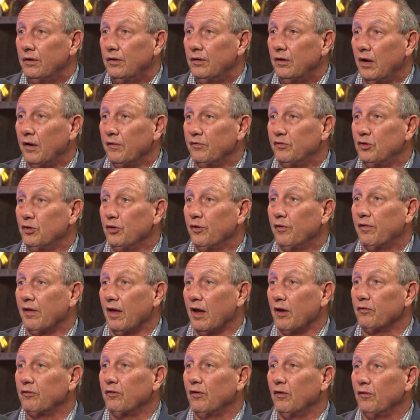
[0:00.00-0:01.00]
of
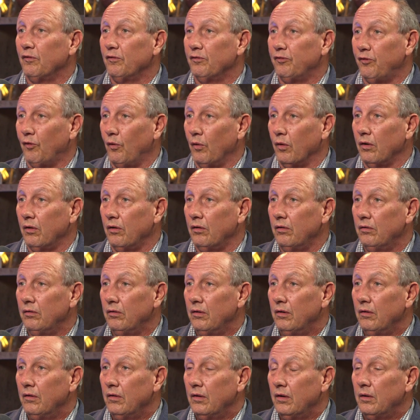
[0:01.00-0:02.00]
2004
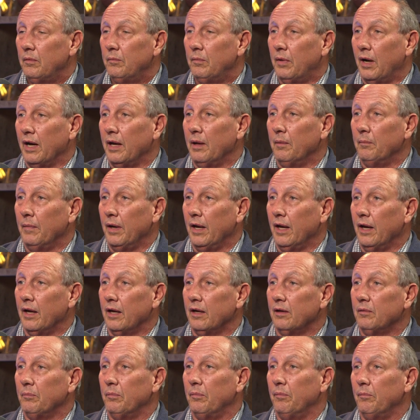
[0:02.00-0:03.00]
by a
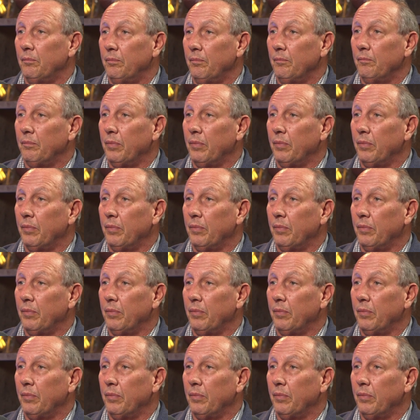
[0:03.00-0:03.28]
man